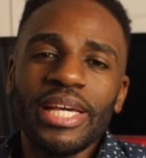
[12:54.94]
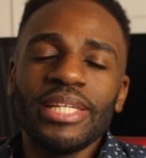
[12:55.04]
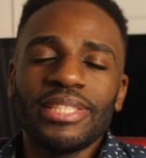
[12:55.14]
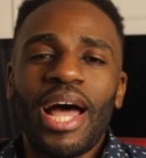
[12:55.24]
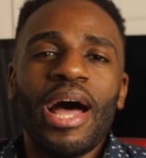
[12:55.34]

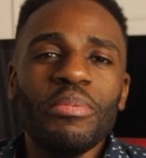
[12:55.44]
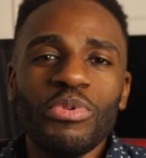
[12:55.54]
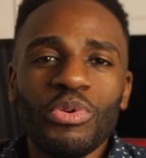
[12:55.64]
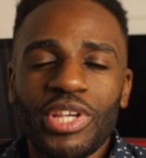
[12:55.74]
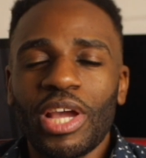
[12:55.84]
time
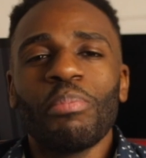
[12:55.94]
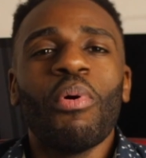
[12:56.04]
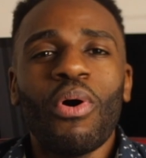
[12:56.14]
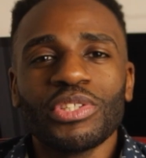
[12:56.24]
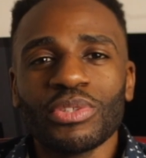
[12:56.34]
you take a
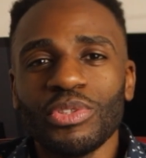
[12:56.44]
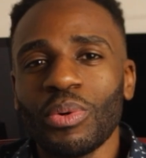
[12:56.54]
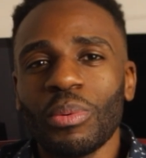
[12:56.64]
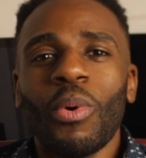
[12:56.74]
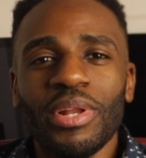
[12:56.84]
pause on
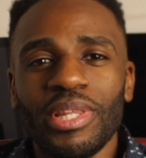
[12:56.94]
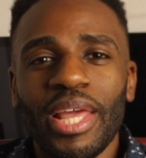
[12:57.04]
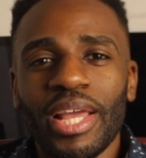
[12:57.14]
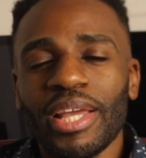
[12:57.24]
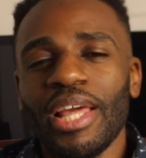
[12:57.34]
doing one
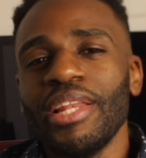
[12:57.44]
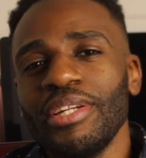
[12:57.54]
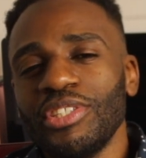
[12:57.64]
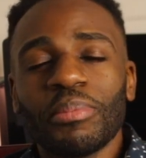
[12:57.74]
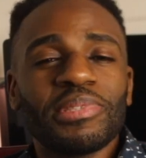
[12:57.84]
thing and then
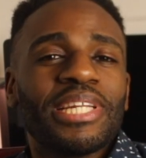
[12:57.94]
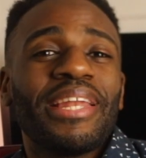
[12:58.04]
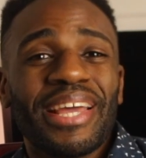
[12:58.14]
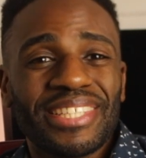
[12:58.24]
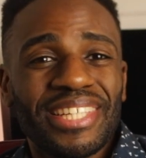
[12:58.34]
jump to the
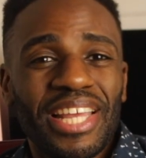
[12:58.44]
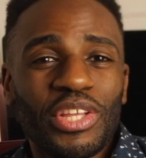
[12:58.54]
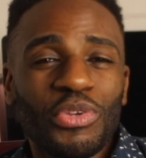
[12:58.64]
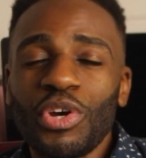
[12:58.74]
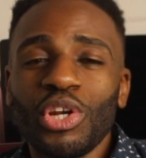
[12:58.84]
next thing,
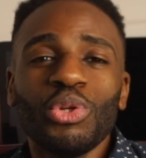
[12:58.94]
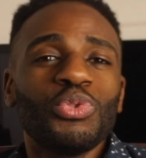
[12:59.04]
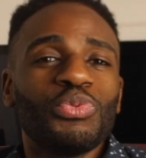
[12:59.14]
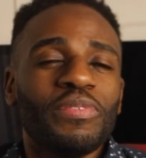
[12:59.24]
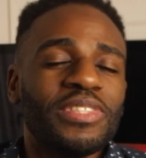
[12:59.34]
you could lose
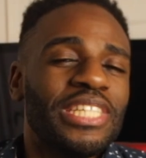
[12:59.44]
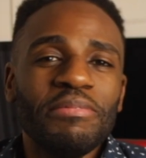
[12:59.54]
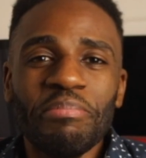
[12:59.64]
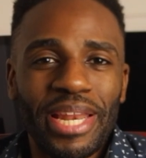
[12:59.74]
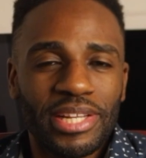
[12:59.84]

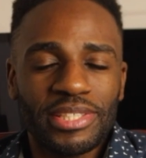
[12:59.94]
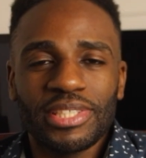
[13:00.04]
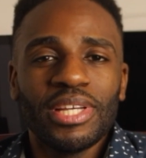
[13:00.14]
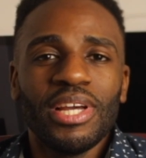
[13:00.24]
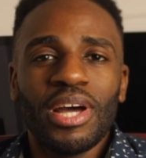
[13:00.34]
15 minutes
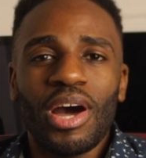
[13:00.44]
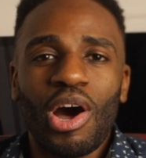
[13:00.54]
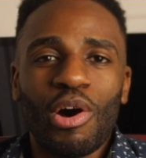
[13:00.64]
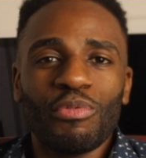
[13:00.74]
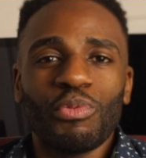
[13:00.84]

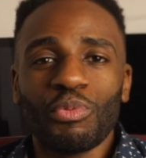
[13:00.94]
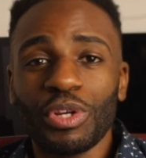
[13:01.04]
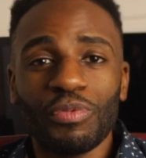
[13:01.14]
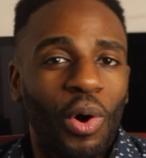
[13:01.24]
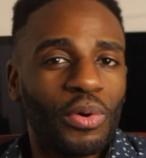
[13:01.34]
of
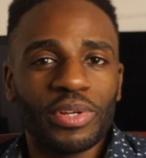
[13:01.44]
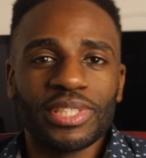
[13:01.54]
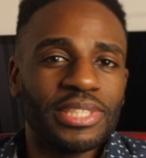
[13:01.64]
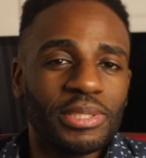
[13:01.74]
refocus. It